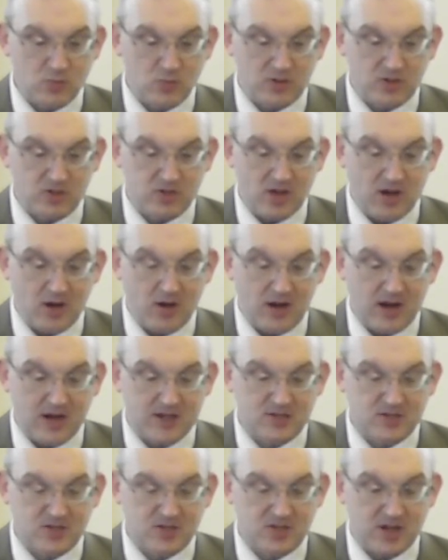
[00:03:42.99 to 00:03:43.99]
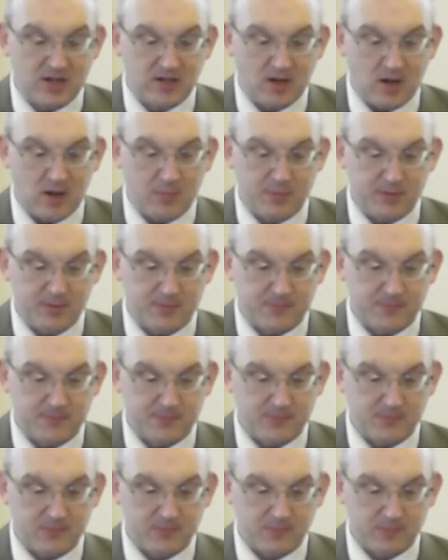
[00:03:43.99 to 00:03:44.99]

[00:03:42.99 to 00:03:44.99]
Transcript: which thou hast set up.